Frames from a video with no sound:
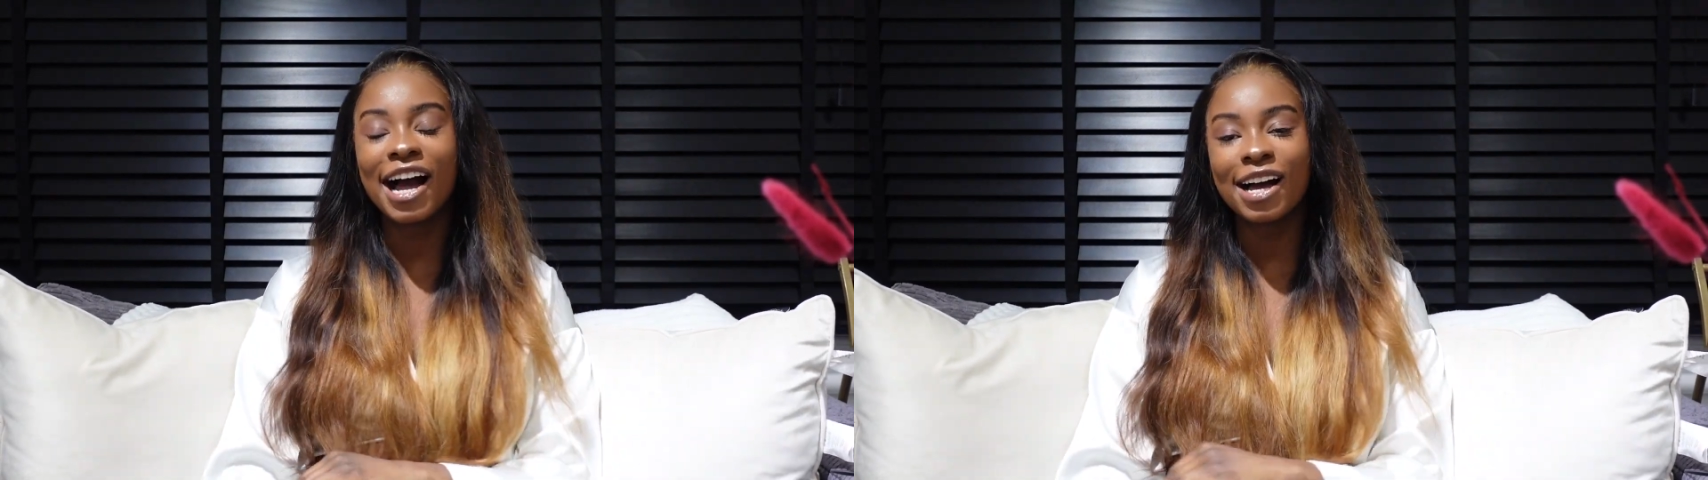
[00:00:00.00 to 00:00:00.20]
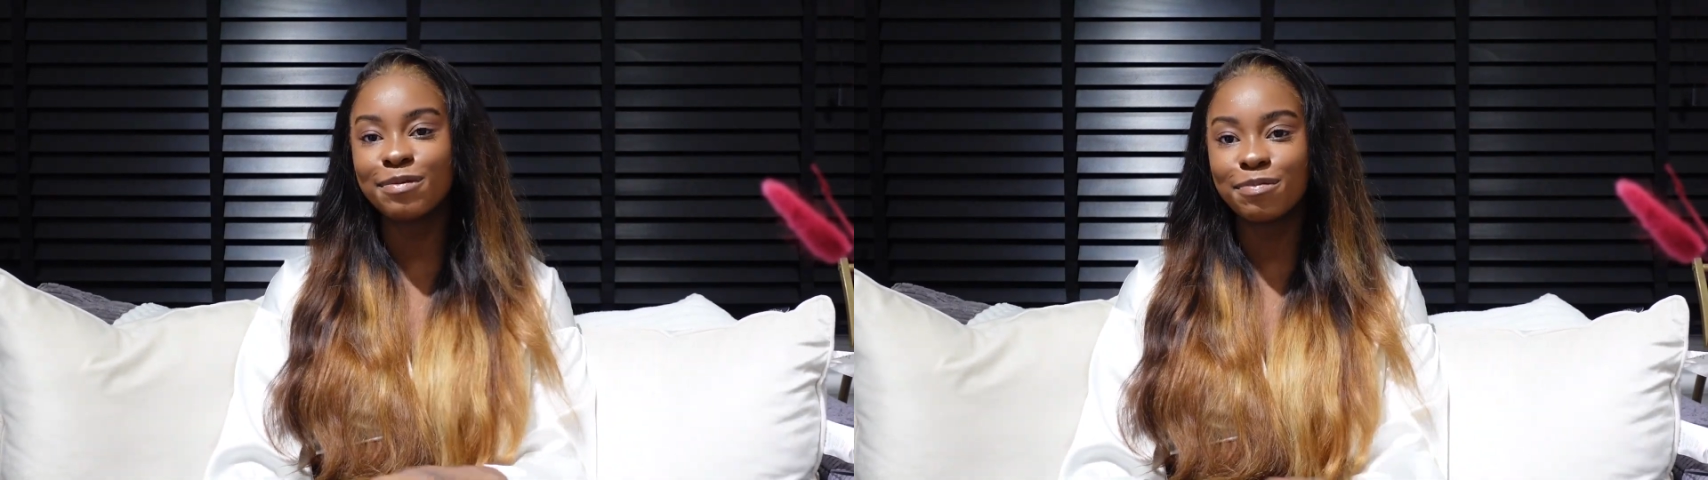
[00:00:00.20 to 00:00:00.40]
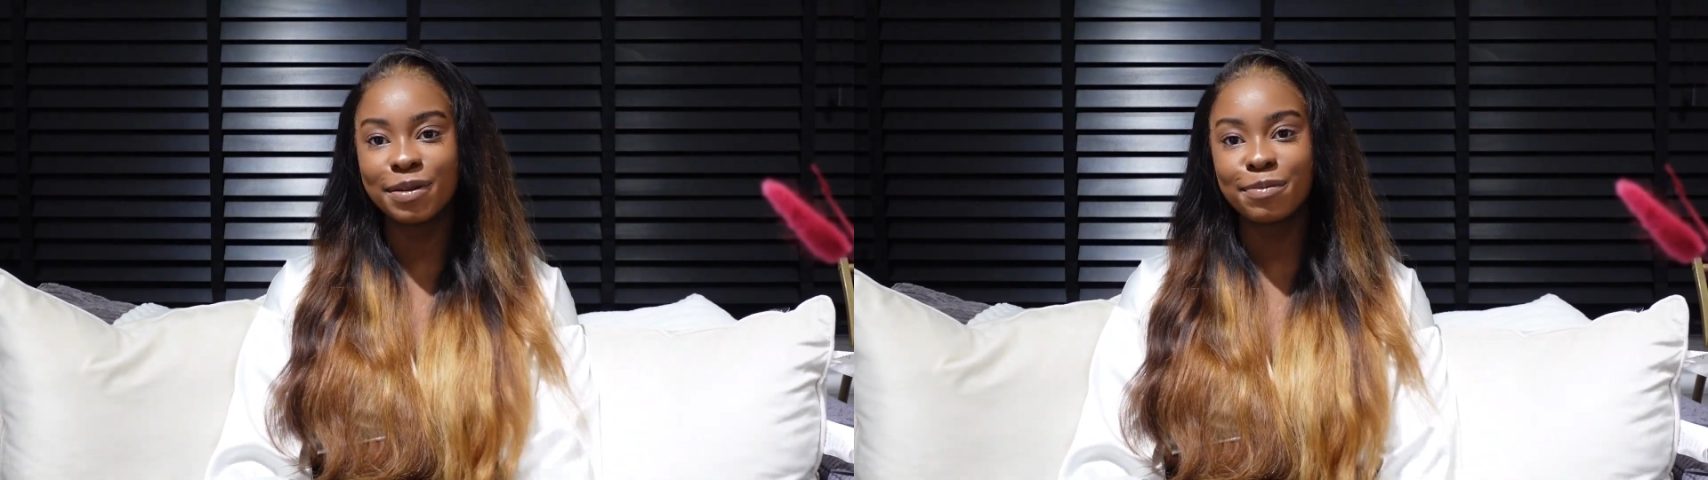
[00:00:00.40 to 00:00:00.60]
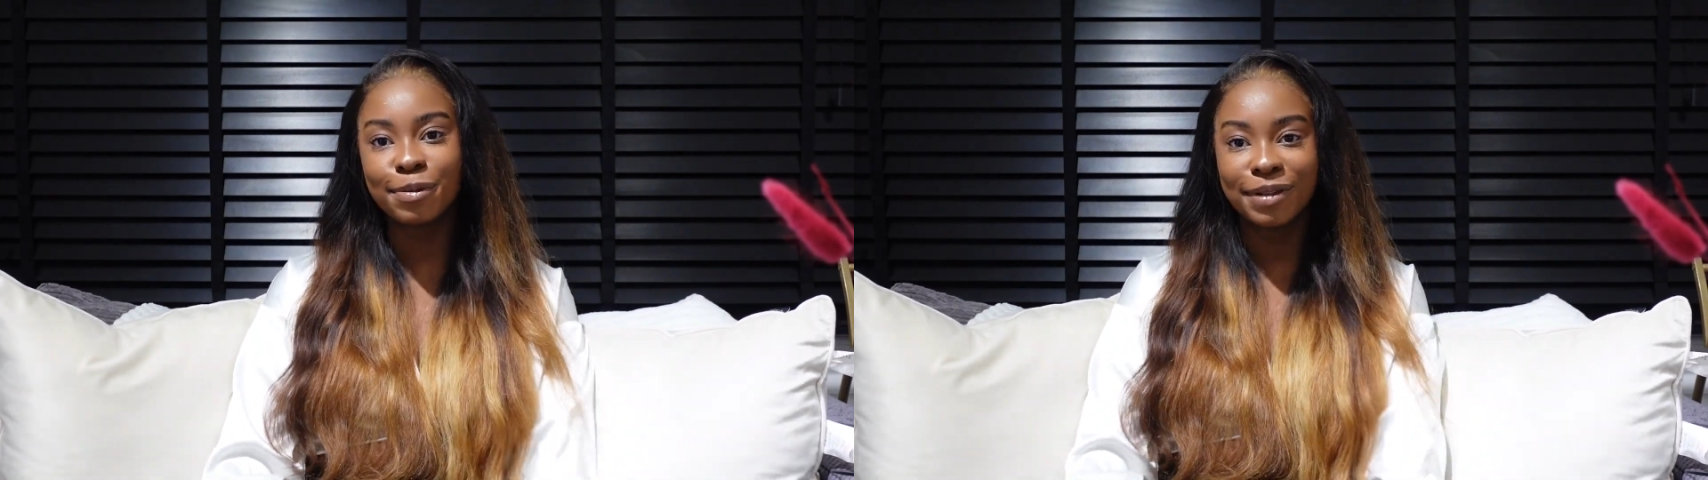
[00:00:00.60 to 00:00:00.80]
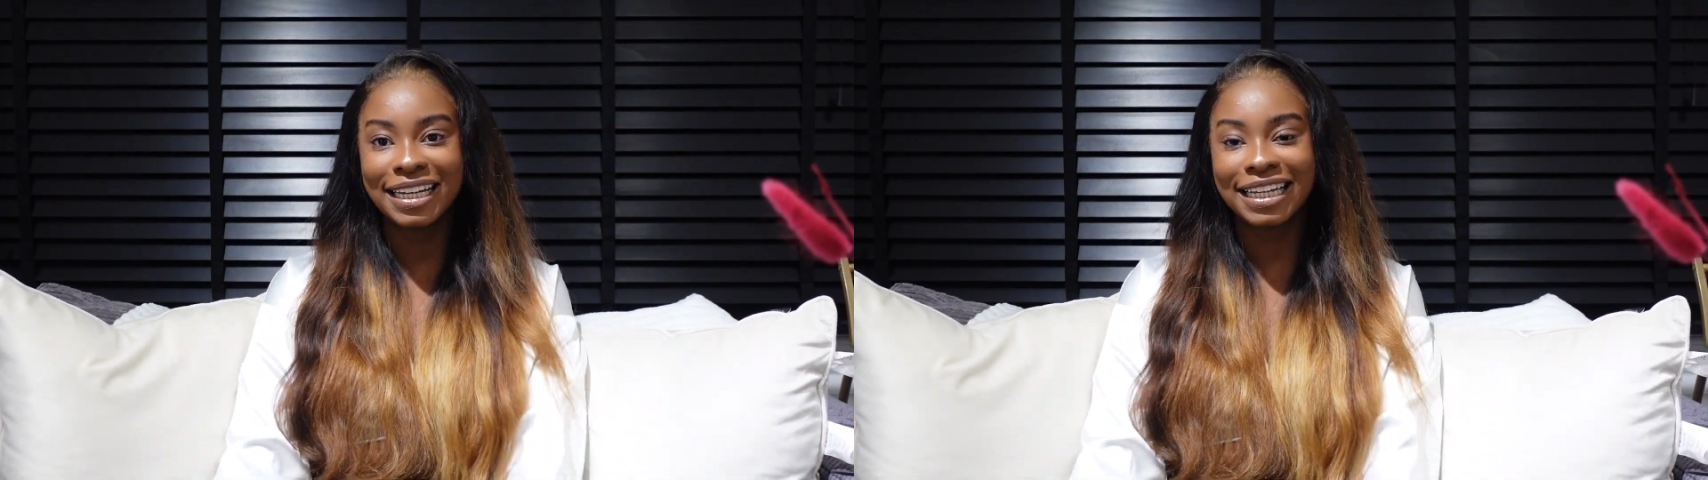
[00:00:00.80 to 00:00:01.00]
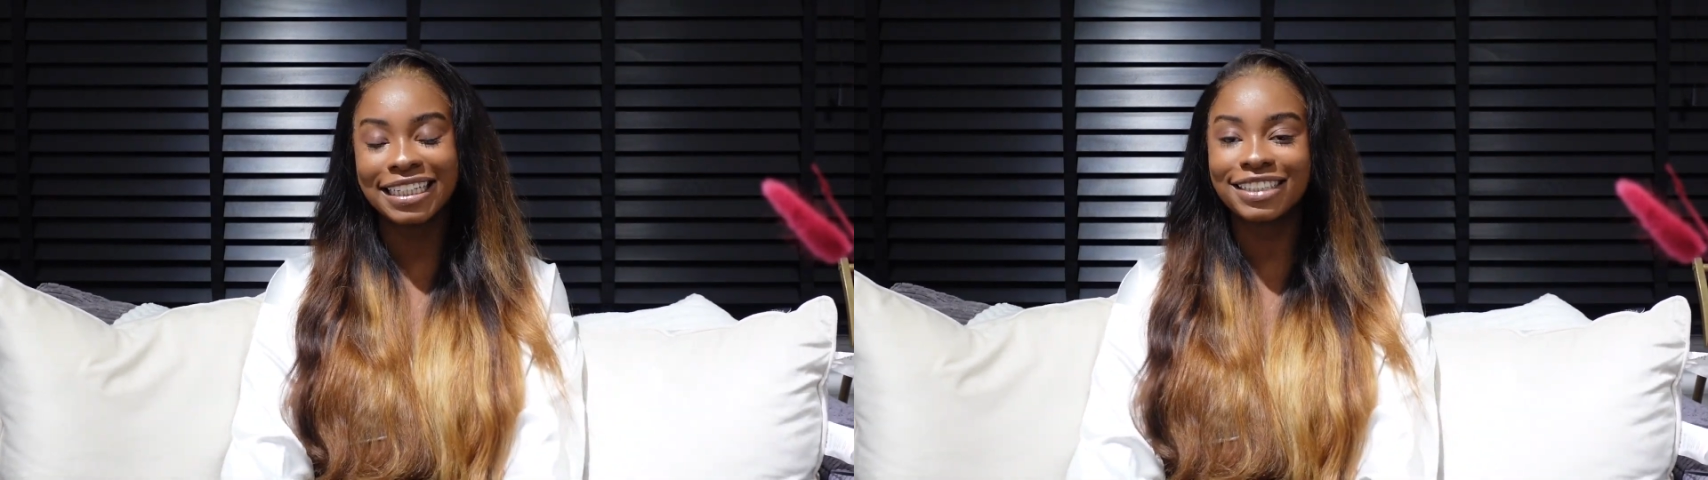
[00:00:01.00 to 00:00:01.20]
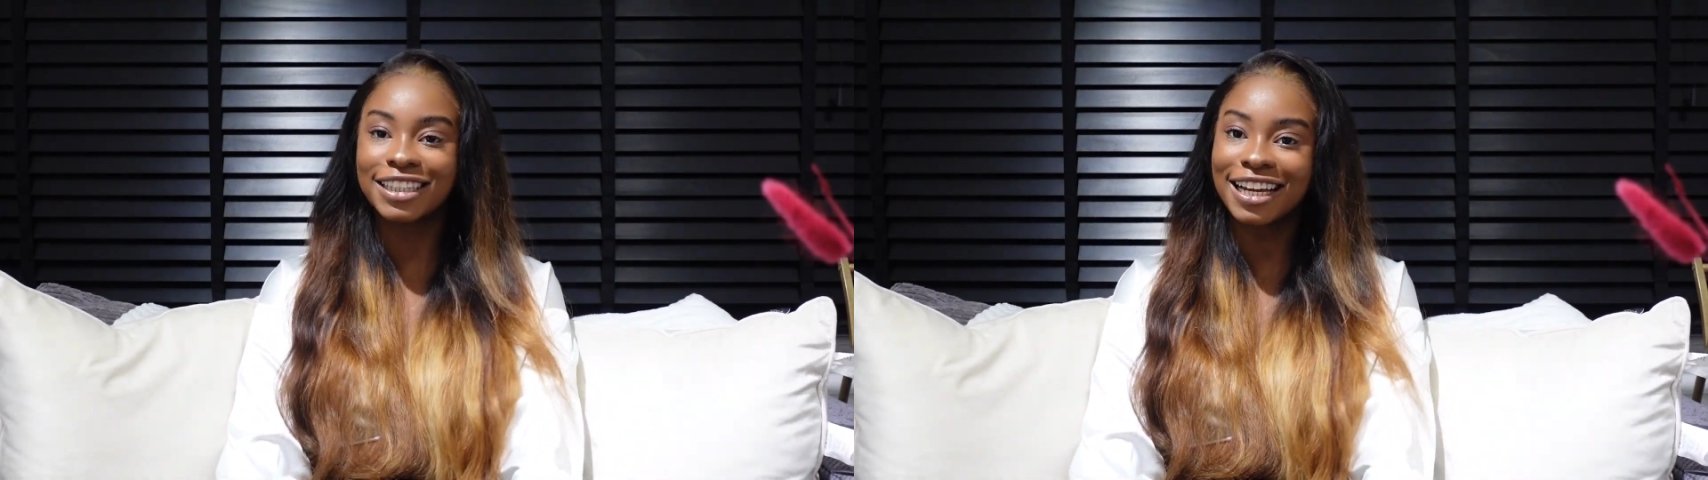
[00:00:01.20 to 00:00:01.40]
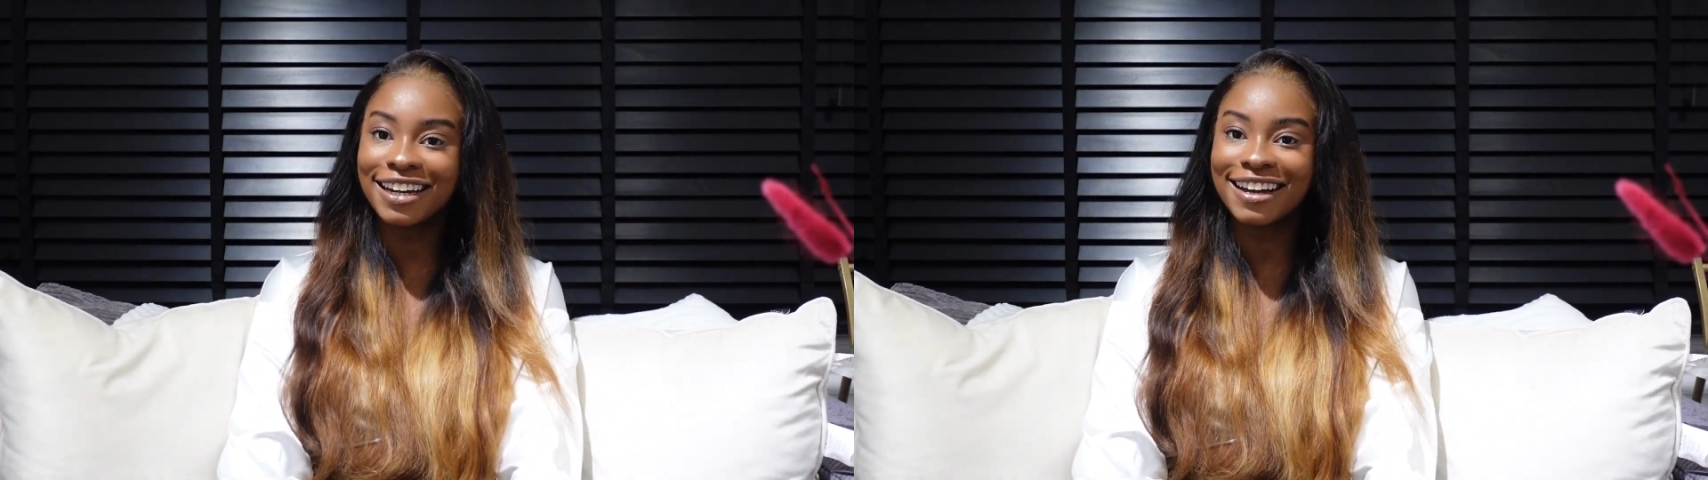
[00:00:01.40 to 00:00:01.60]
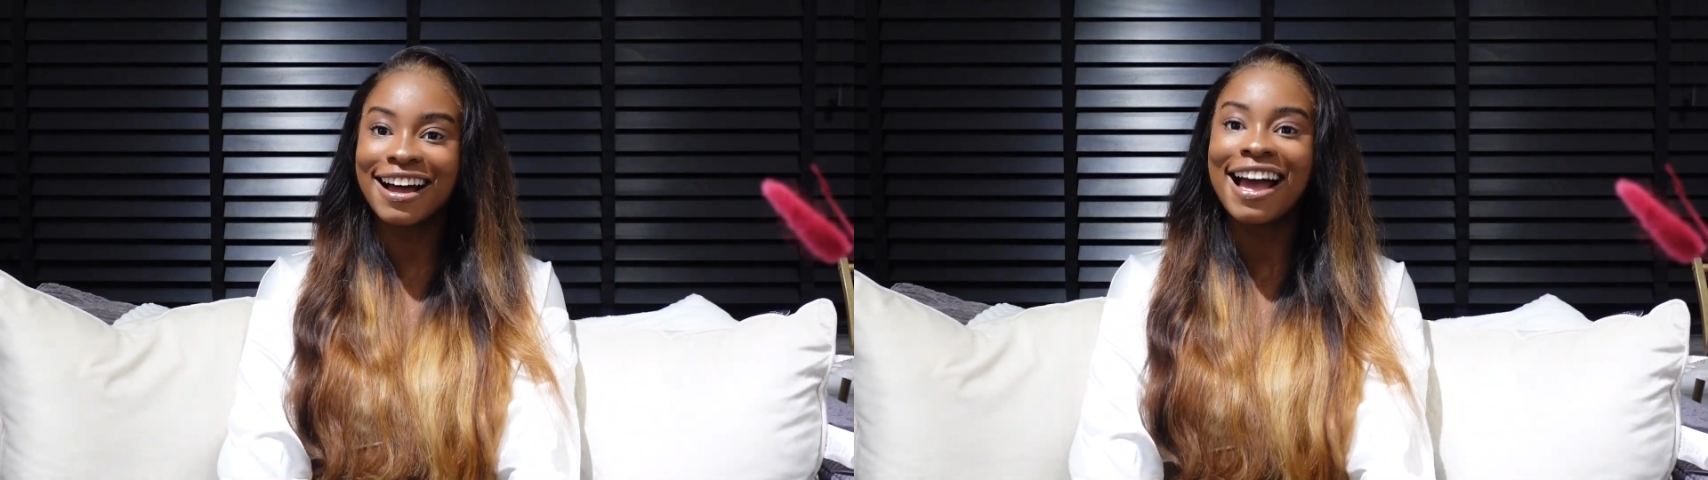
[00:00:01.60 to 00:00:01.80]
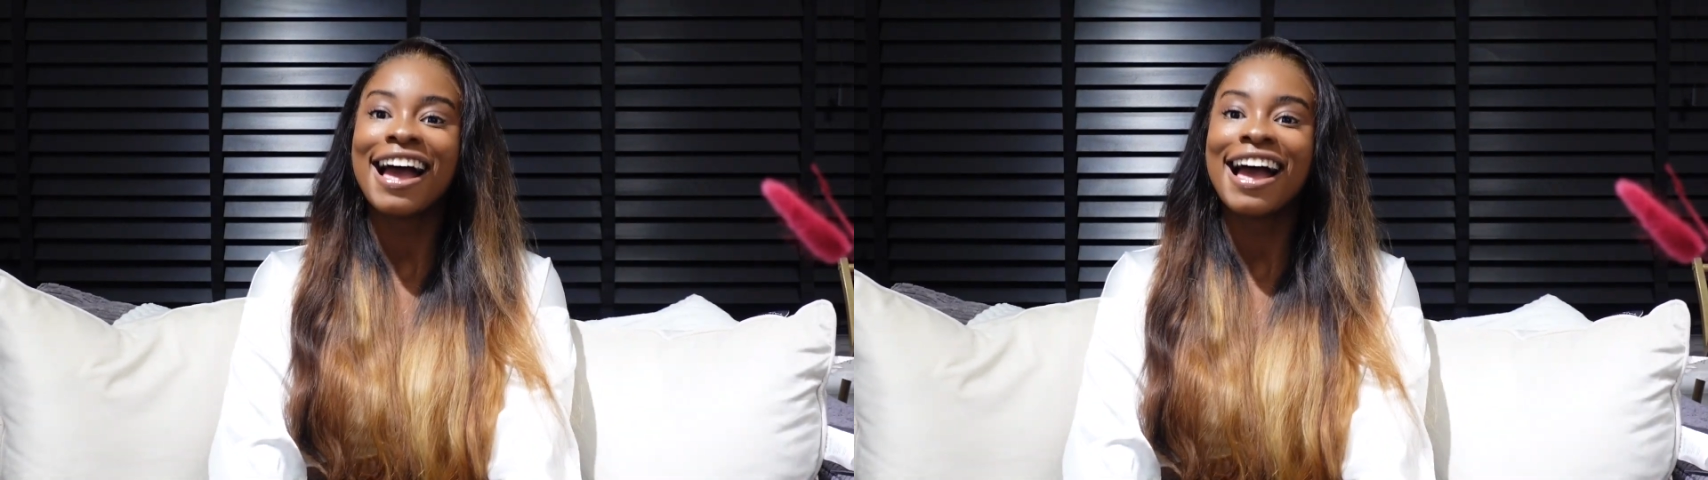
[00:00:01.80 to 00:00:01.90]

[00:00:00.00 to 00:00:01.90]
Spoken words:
I'm Bim Bim Alade Jenna